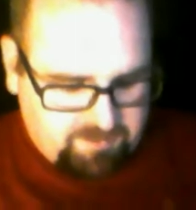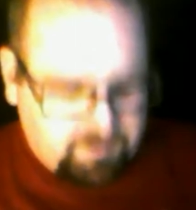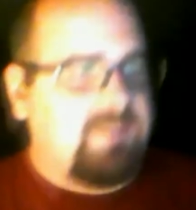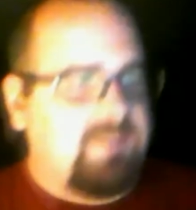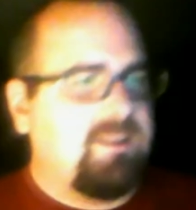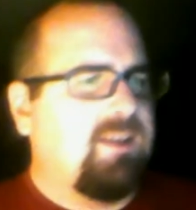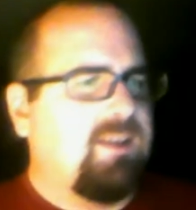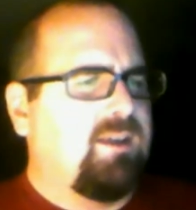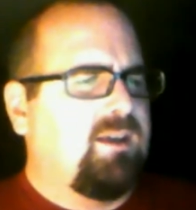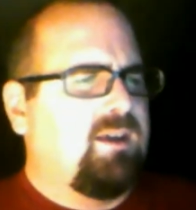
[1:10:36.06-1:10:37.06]
is
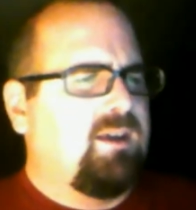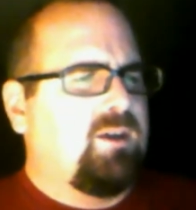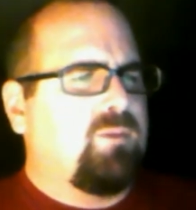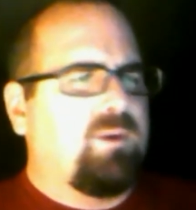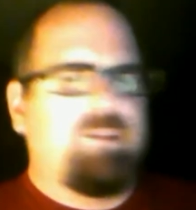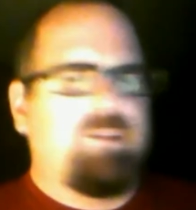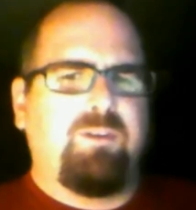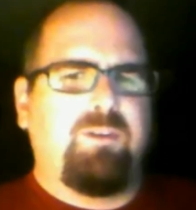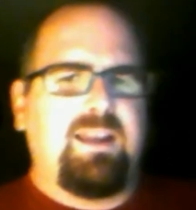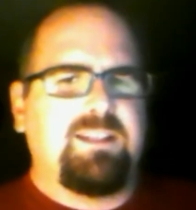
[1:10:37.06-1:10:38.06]
rooting for an
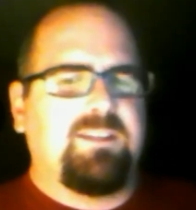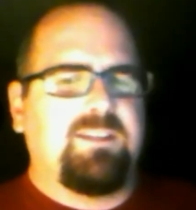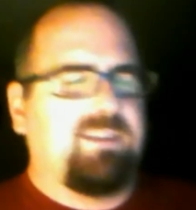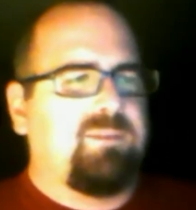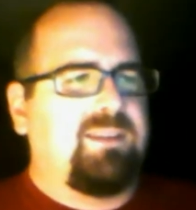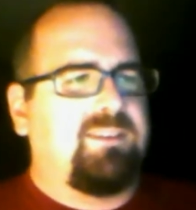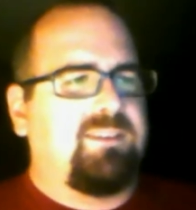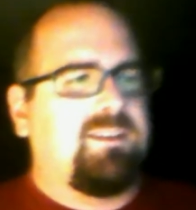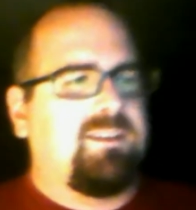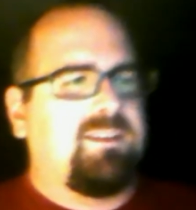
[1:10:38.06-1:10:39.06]
NHL team that's still
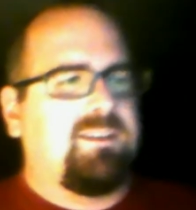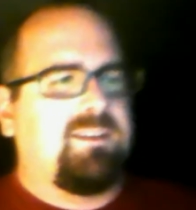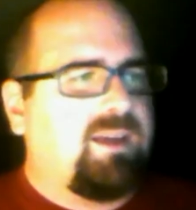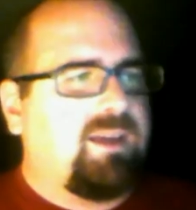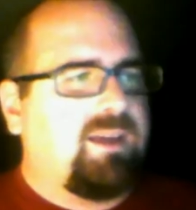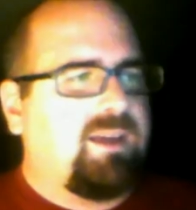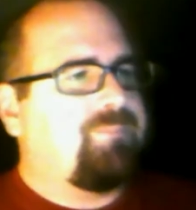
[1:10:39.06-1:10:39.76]
alive in the playoffs.